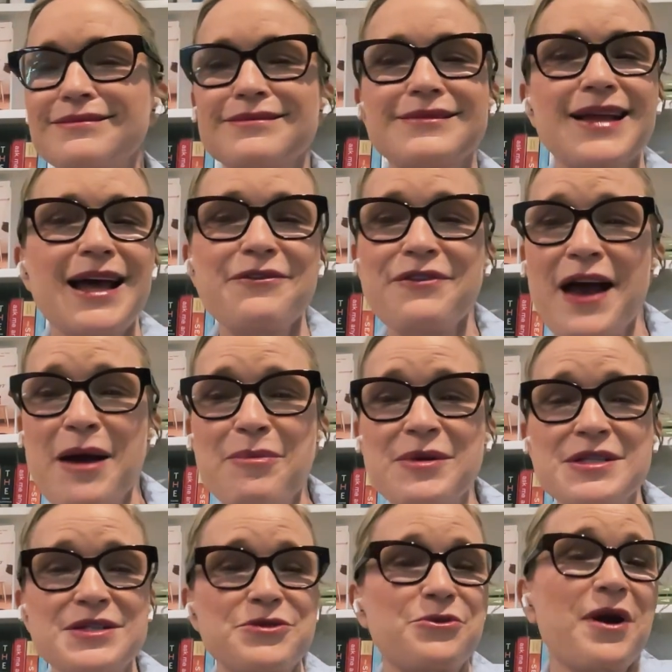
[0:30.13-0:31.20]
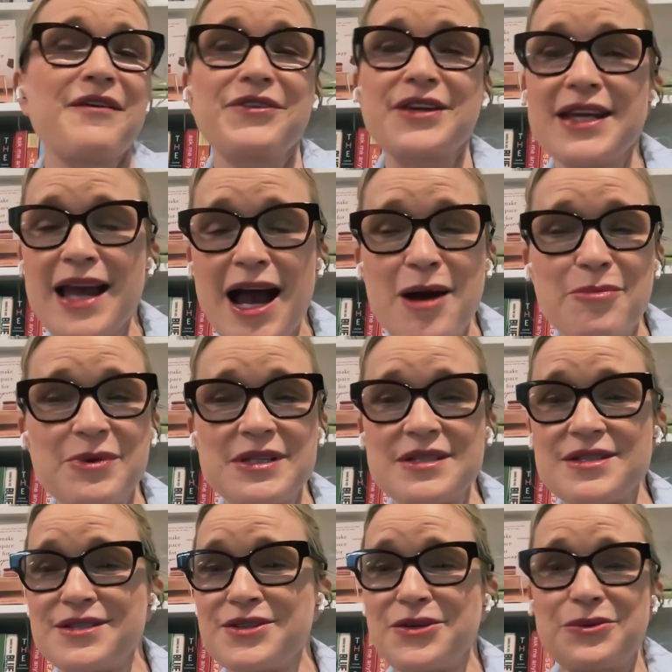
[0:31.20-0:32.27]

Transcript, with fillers: Life happens. Gravity happens.